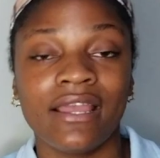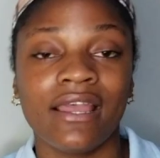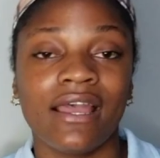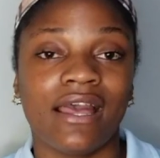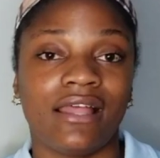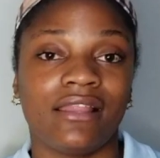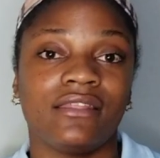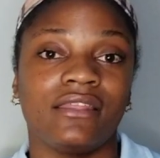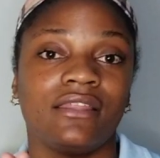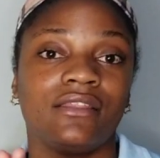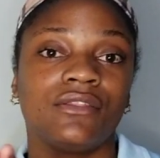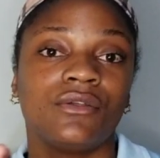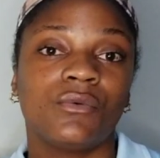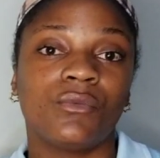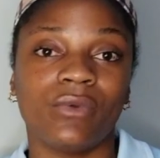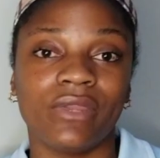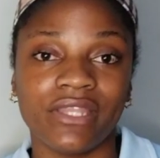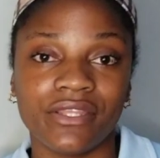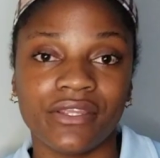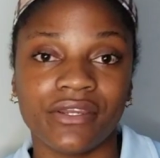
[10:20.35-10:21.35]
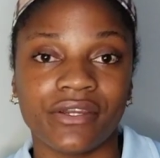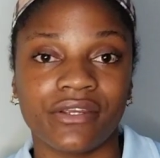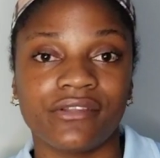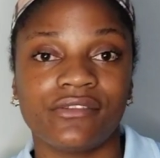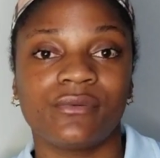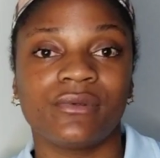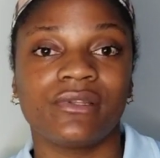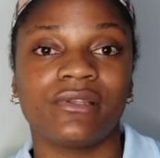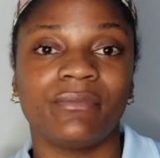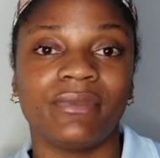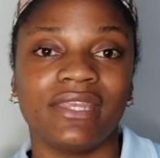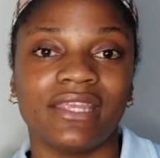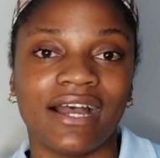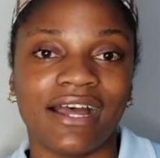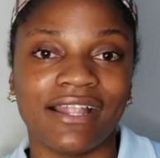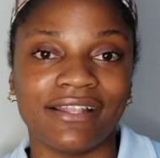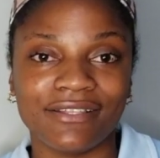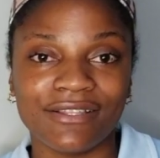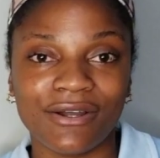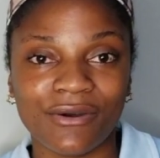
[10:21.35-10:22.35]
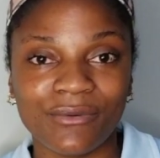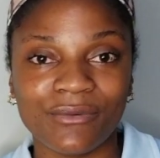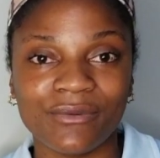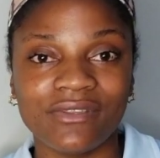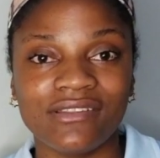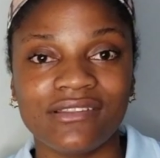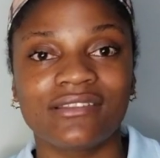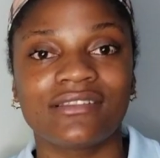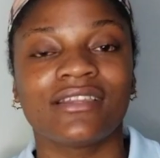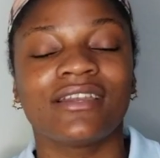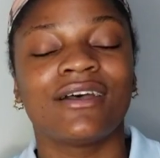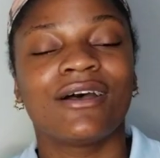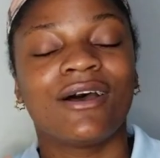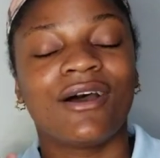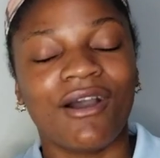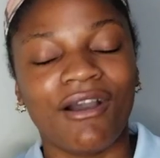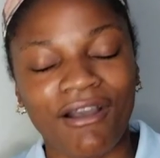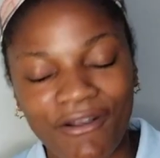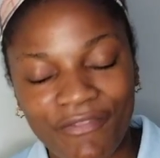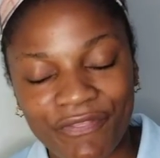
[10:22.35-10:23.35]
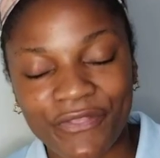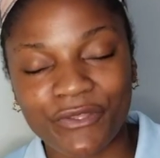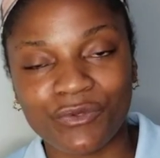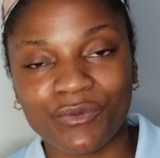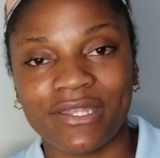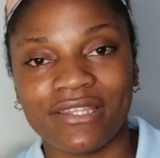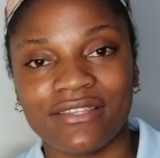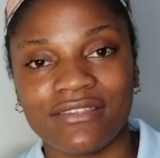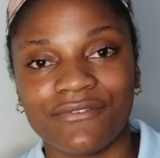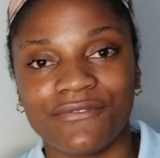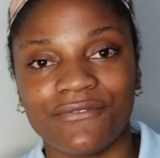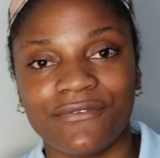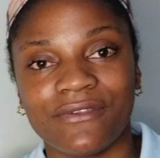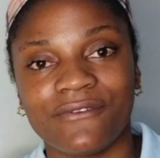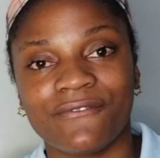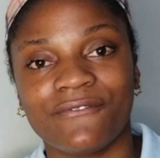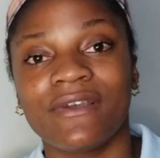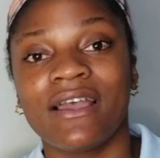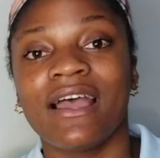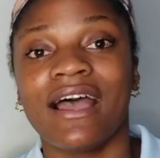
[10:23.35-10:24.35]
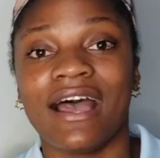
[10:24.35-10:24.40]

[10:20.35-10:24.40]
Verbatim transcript: and then the winners will be announced on the twenty-fifth,